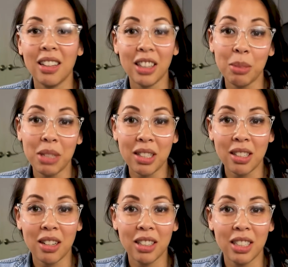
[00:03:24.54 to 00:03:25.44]
let them eat
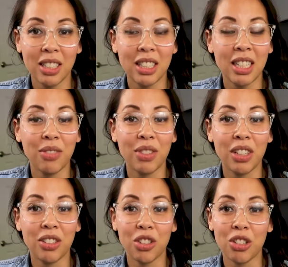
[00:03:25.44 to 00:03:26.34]
solids. If
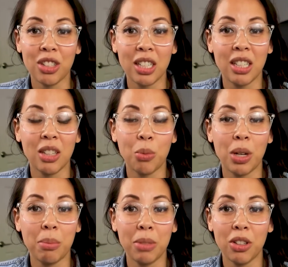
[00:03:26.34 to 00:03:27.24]
they're thirsty and they
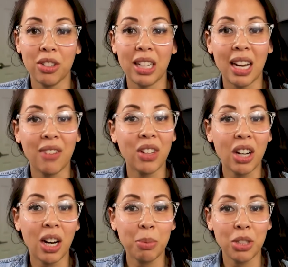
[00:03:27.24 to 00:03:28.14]
want milk, they have
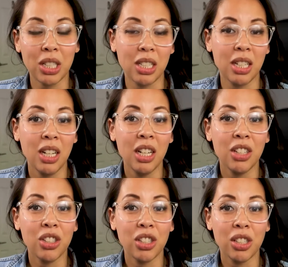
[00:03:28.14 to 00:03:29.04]
the option
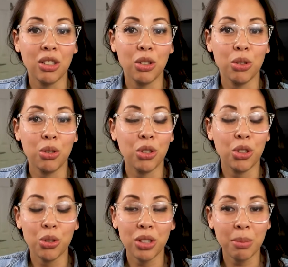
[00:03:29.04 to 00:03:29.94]
to
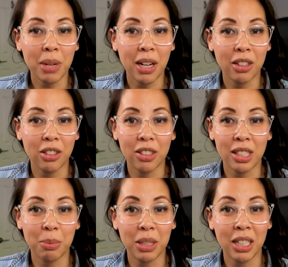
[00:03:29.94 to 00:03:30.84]
use the bottle,
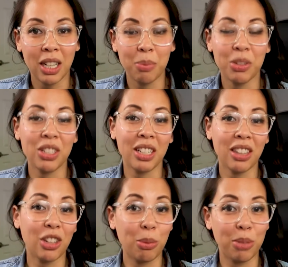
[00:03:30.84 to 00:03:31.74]
sippy cup to
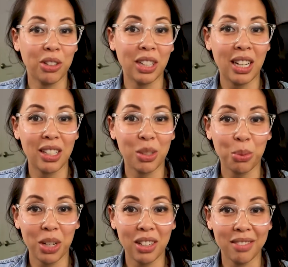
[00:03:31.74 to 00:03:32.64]
get their milk as
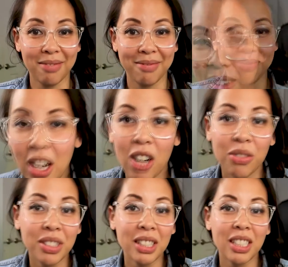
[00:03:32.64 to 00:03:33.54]
well.
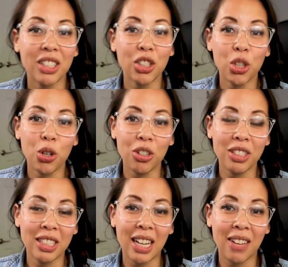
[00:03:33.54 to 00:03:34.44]
Obviously, the goal
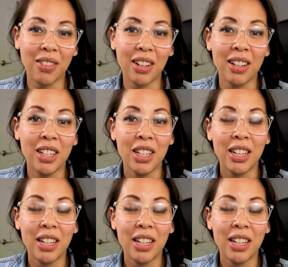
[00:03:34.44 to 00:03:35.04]
is to have a